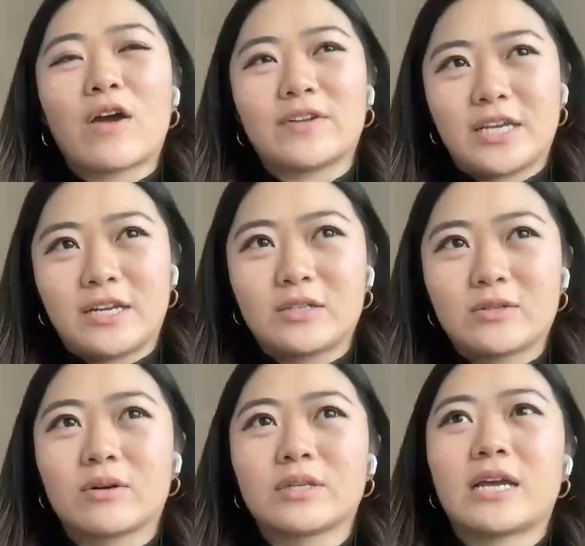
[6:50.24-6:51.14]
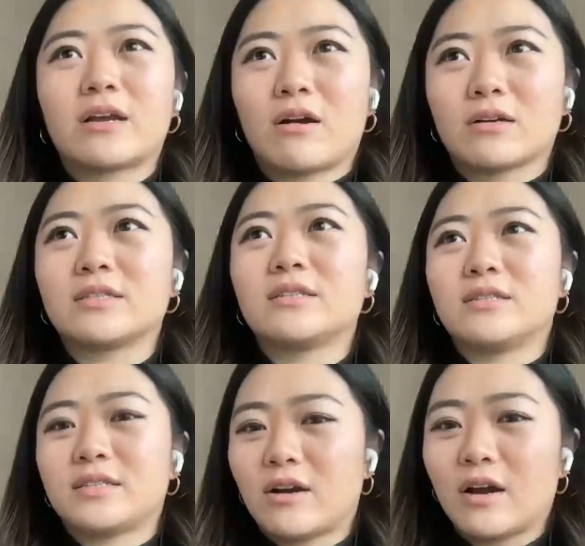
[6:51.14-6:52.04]
gravitated toward like Carson
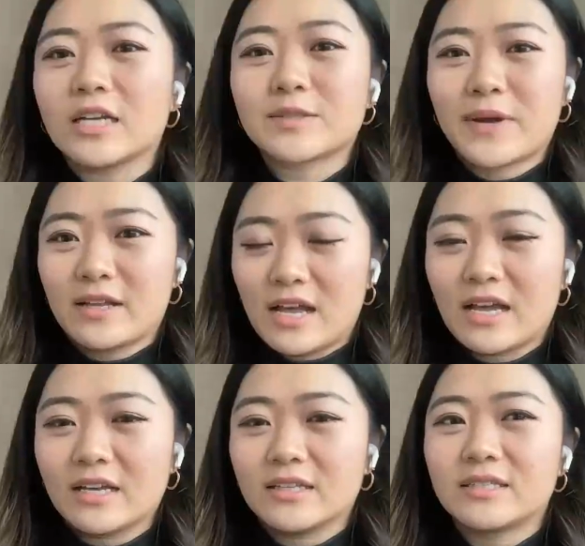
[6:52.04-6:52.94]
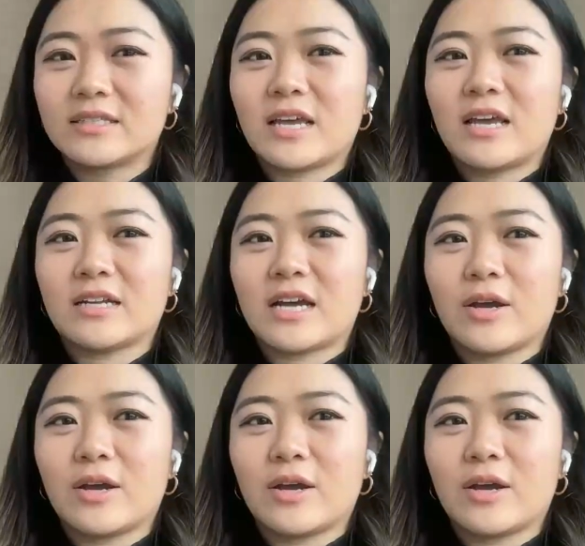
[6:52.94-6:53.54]
and Sarah as my alliance. And